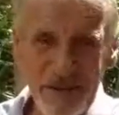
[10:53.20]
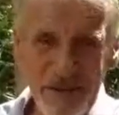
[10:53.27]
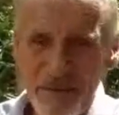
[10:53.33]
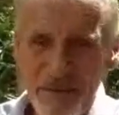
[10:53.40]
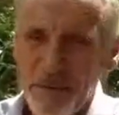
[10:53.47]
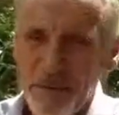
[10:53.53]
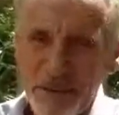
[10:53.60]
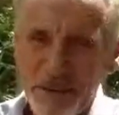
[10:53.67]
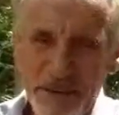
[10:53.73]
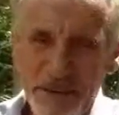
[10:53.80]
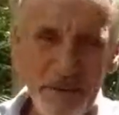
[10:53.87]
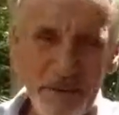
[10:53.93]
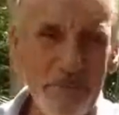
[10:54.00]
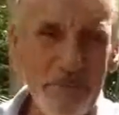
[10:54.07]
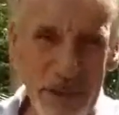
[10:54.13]
there's no
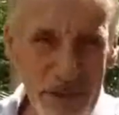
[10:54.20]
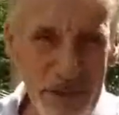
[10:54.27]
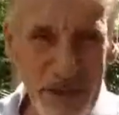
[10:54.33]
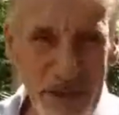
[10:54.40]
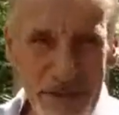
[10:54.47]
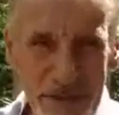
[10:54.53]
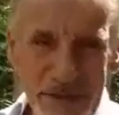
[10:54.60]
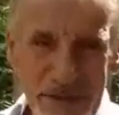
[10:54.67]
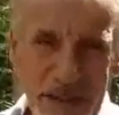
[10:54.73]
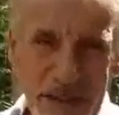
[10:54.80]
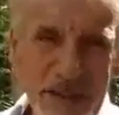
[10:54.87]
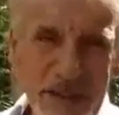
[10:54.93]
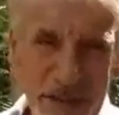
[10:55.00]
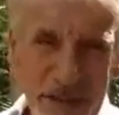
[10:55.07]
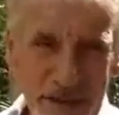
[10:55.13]
point in bitching
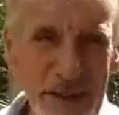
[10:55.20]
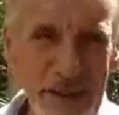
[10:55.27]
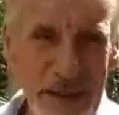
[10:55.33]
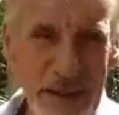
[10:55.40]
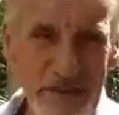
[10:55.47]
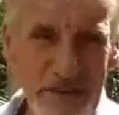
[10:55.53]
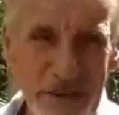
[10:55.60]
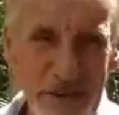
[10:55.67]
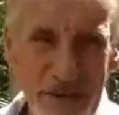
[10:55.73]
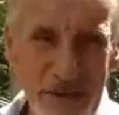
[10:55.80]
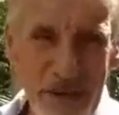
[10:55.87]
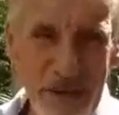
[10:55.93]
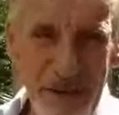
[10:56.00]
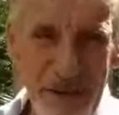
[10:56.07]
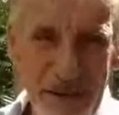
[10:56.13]
that they can't get
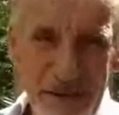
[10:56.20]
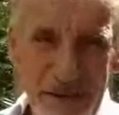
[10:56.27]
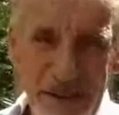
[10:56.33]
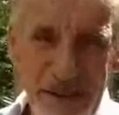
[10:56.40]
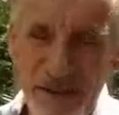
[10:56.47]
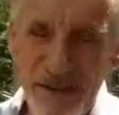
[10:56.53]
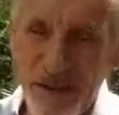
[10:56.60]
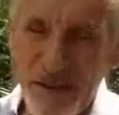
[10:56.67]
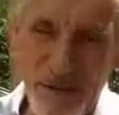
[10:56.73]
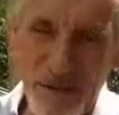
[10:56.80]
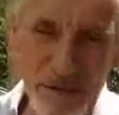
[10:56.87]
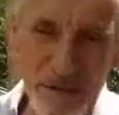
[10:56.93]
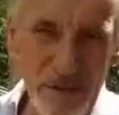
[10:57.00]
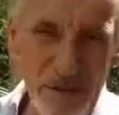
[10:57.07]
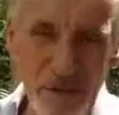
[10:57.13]
everything. There's
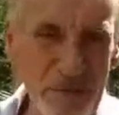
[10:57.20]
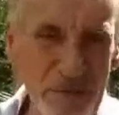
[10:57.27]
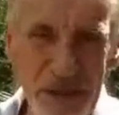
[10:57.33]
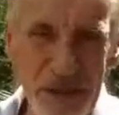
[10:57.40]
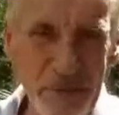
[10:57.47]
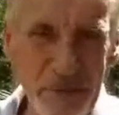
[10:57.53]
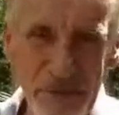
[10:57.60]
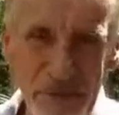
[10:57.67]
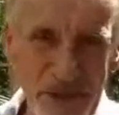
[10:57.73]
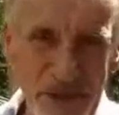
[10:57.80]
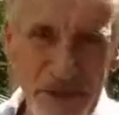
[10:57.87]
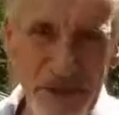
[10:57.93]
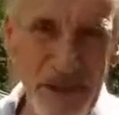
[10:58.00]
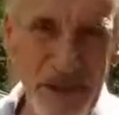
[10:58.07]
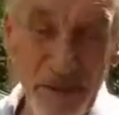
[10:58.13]
no Home
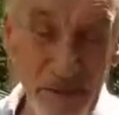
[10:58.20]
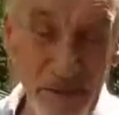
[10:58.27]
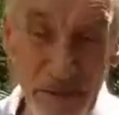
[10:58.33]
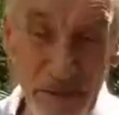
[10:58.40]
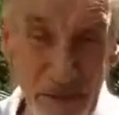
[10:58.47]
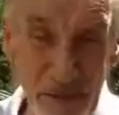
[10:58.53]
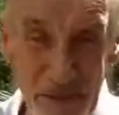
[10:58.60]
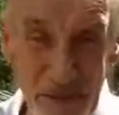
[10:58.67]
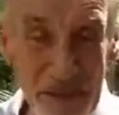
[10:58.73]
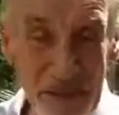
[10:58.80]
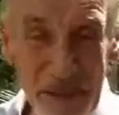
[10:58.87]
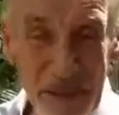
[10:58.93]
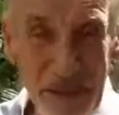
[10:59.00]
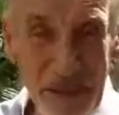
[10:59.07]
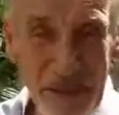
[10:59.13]
Depot just down the
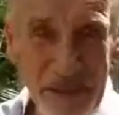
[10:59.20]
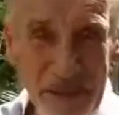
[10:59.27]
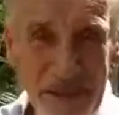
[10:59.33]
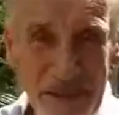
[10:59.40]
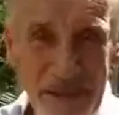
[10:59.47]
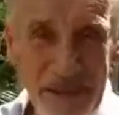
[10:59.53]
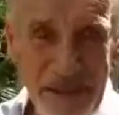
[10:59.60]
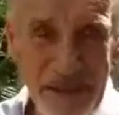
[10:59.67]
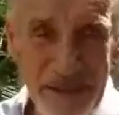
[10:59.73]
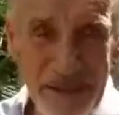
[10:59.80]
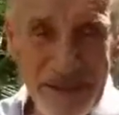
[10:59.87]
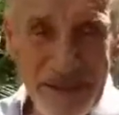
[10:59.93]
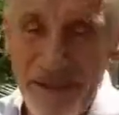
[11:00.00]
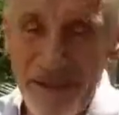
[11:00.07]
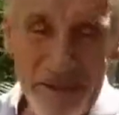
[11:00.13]
road.
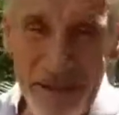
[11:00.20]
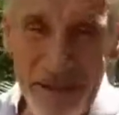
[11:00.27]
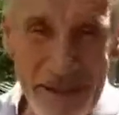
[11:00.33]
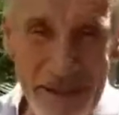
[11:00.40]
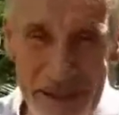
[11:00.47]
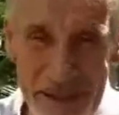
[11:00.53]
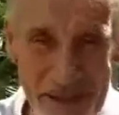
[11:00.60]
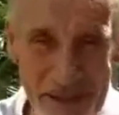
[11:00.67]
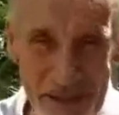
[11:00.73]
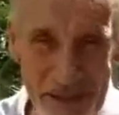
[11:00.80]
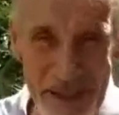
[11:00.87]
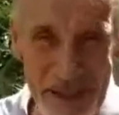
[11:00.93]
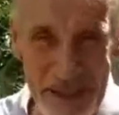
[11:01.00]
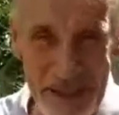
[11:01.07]
None of that is